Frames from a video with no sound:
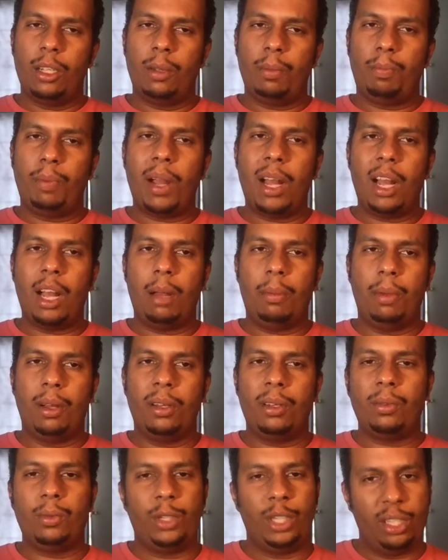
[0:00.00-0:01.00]
Palmer,
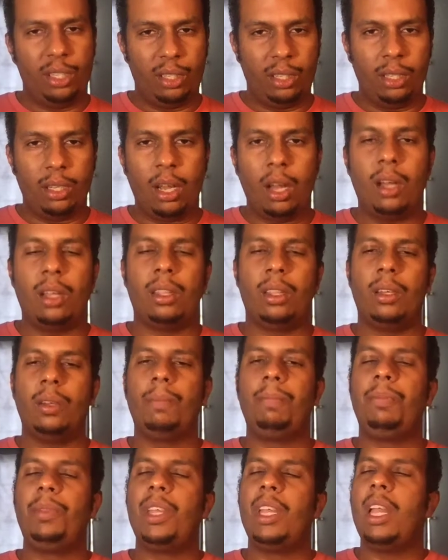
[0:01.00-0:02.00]
which is the author,
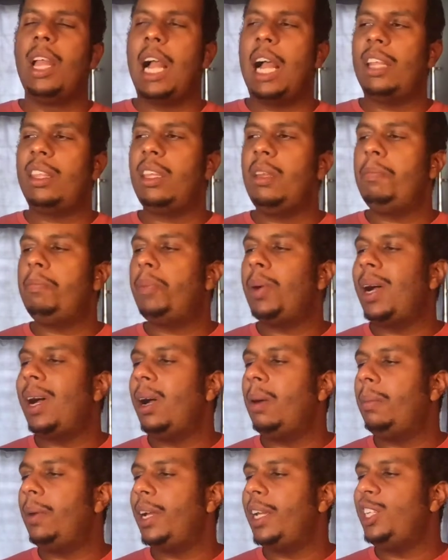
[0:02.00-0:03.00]
I think
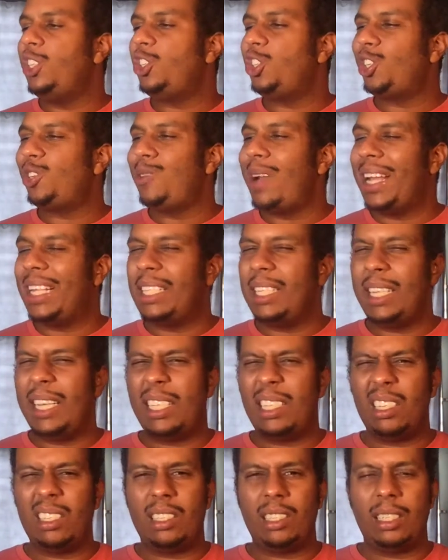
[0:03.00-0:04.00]
Palmer is trying to
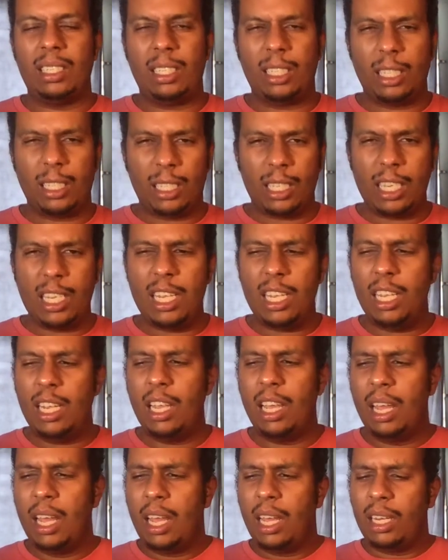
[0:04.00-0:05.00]
get us to see
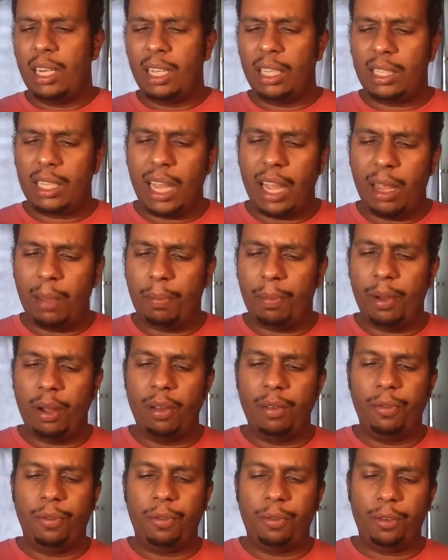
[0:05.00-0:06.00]
the type
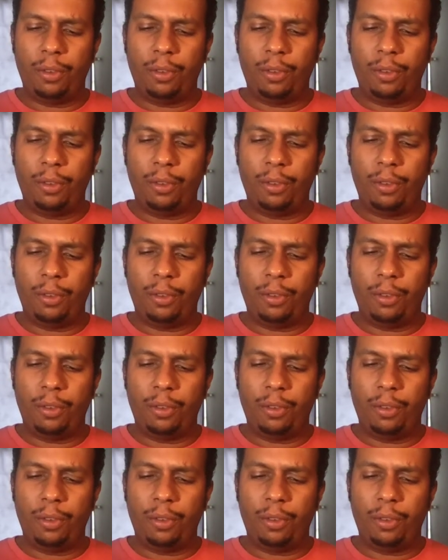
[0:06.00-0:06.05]
of